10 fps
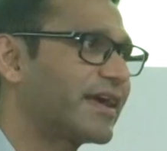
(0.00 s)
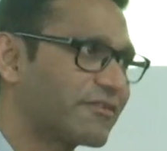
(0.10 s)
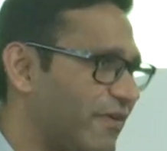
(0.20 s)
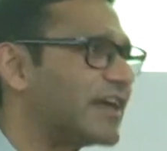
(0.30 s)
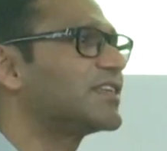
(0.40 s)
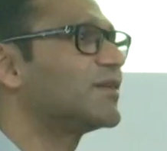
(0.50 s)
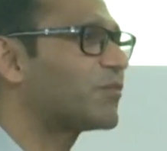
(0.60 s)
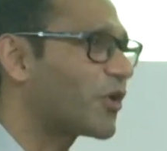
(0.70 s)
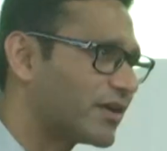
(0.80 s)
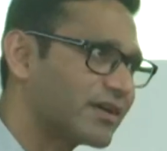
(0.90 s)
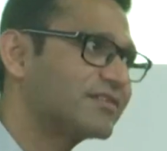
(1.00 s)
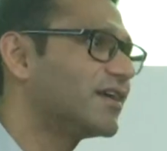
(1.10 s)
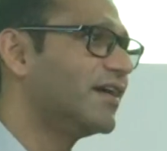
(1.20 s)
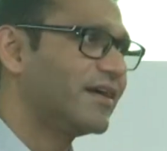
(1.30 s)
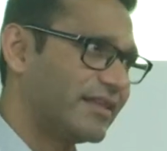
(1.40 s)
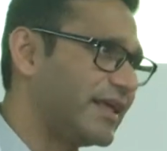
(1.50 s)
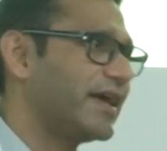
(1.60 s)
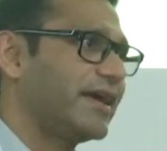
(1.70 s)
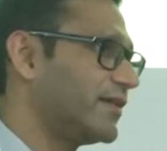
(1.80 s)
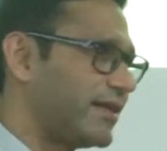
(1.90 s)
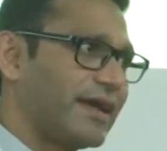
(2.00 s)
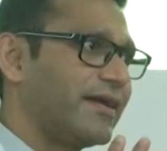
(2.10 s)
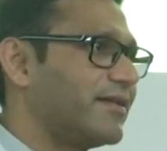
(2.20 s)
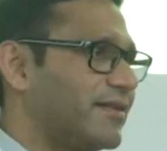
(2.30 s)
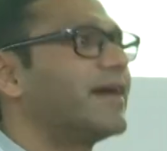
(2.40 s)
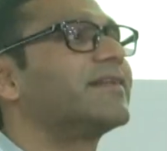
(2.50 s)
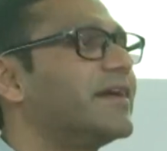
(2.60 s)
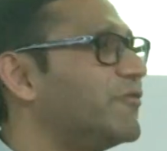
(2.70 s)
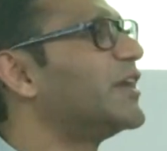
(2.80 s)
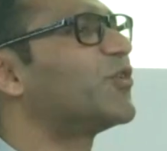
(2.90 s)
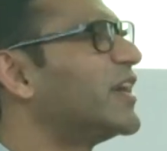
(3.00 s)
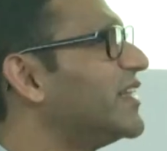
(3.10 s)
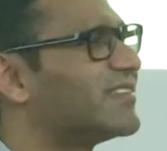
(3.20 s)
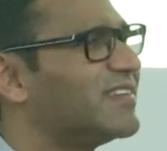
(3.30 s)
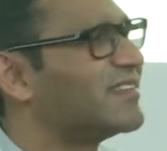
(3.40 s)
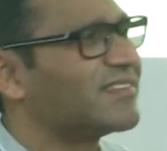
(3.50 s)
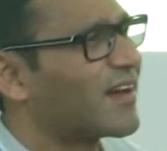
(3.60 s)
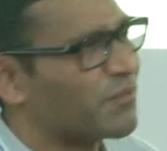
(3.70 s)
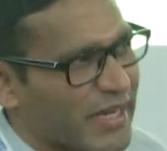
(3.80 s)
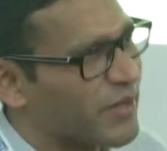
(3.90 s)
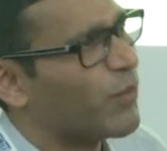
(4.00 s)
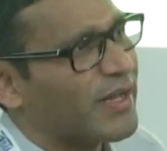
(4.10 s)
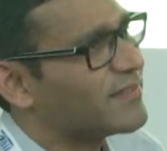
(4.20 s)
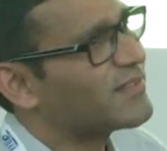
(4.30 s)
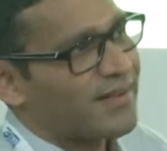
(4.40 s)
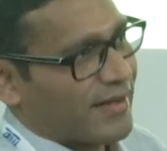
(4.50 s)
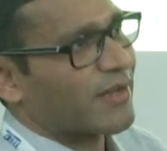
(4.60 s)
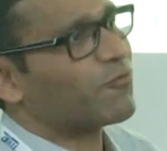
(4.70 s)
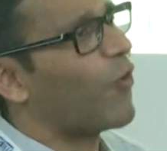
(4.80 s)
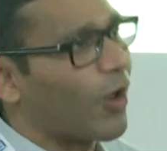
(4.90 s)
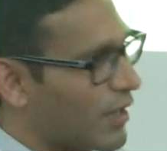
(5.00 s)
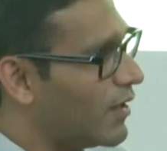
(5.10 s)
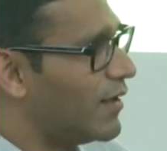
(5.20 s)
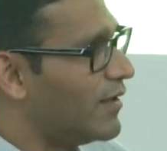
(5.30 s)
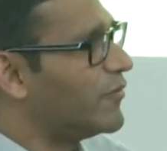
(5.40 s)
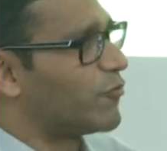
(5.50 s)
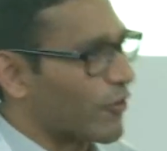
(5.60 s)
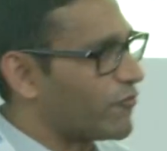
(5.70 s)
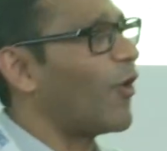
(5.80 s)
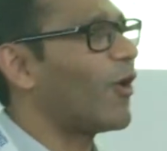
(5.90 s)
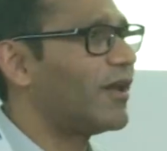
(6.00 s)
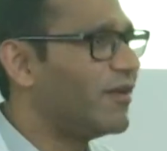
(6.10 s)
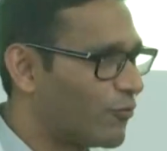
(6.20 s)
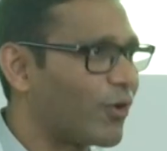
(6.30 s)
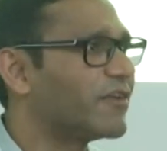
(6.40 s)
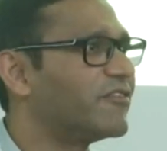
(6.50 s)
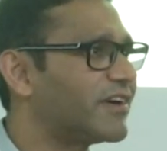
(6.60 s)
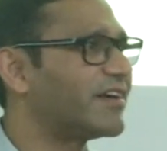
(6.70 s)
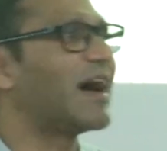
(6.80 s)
like fashion products, there the inventory decisions are made once, like for fall, whatever